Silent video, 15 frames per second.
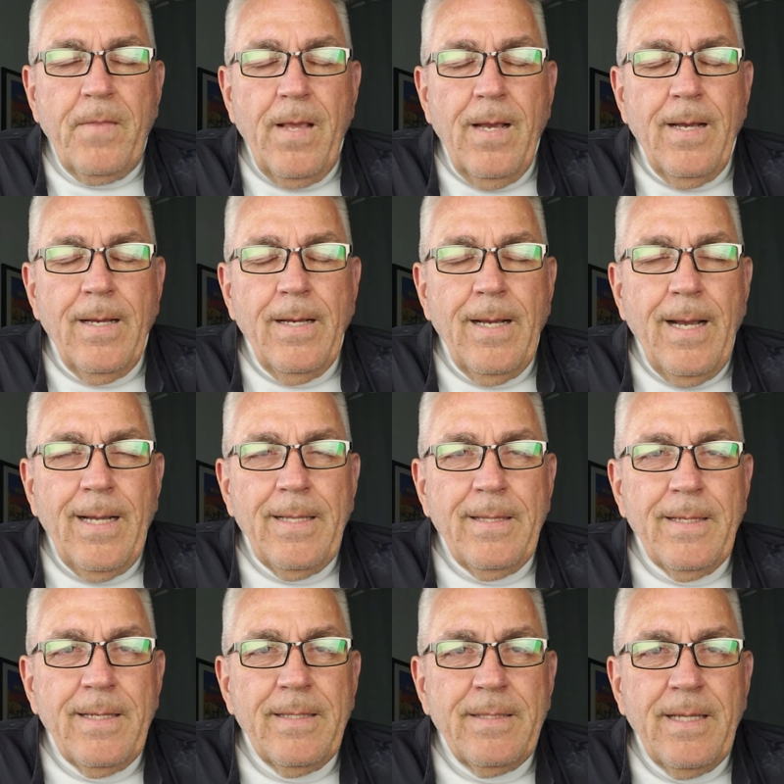I
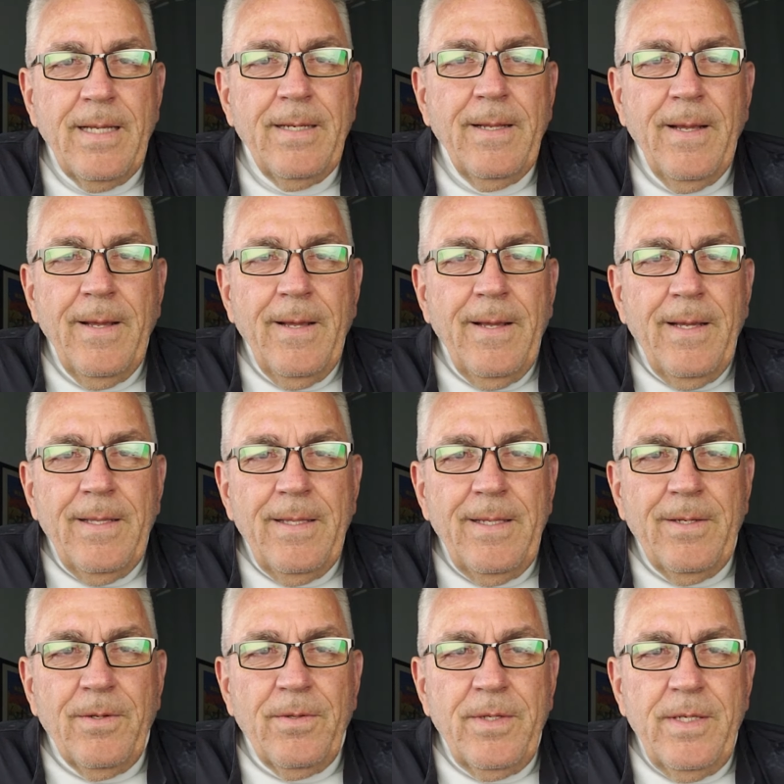think that,
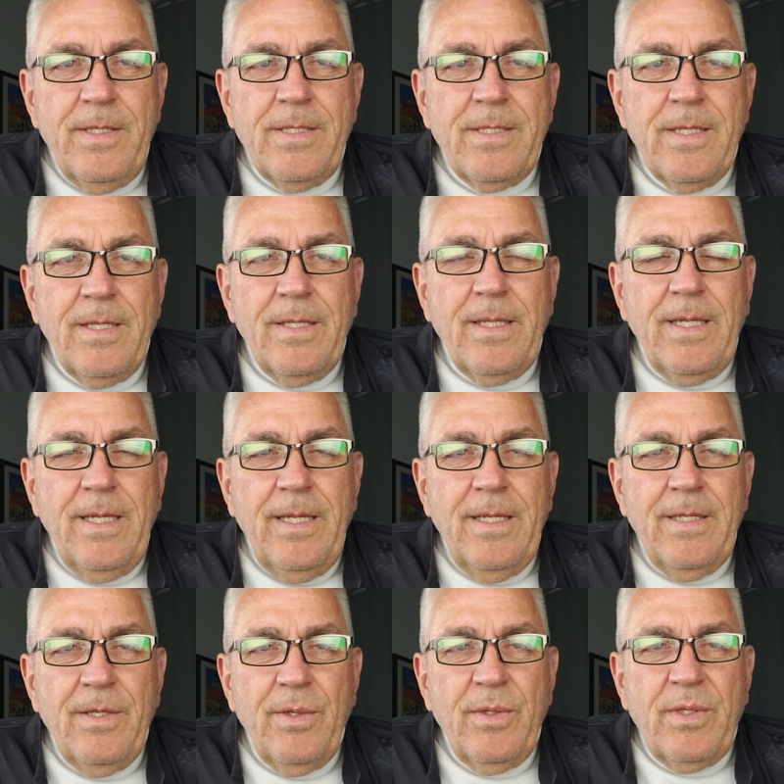you know,
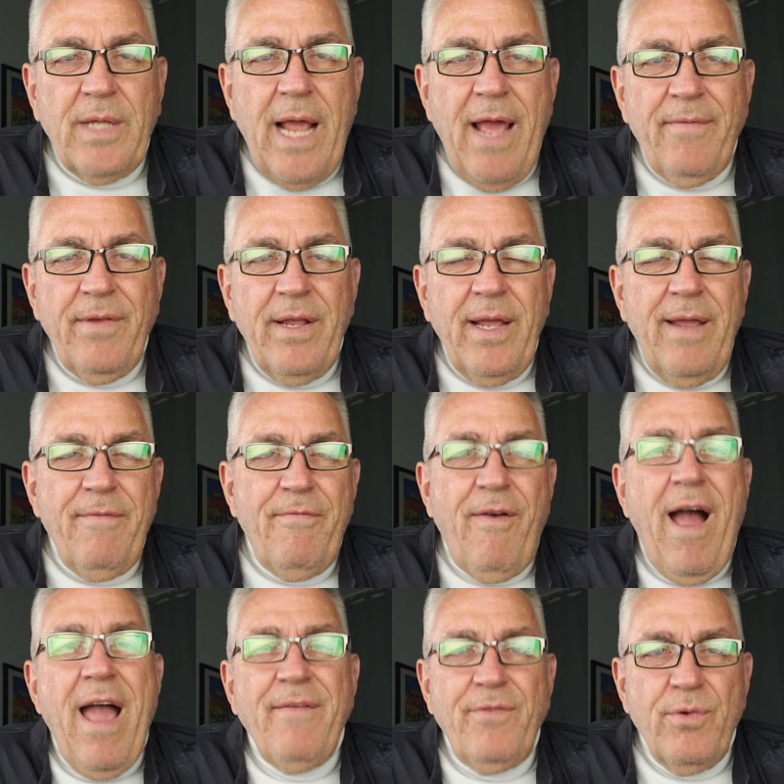having a
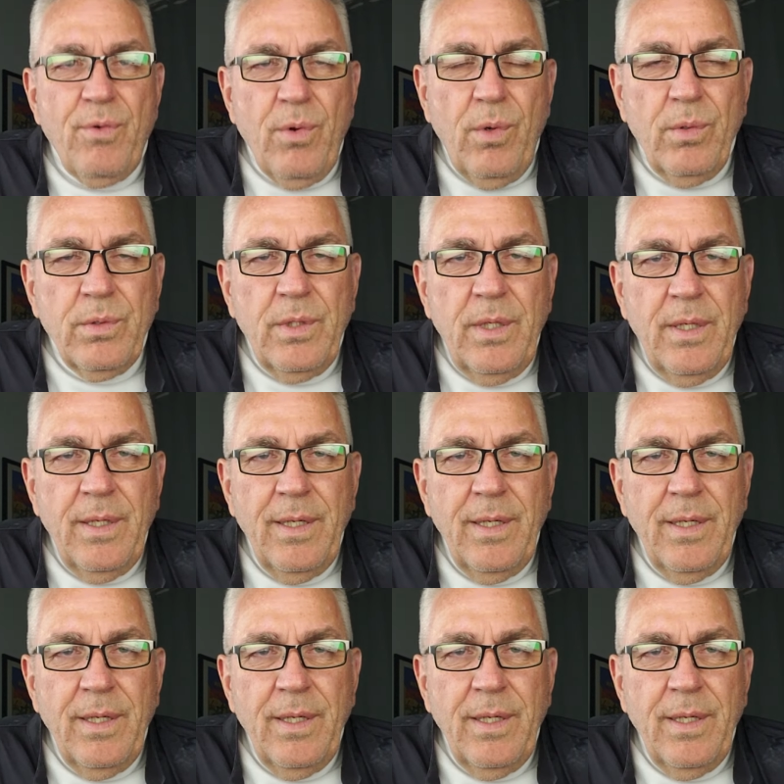5-year-old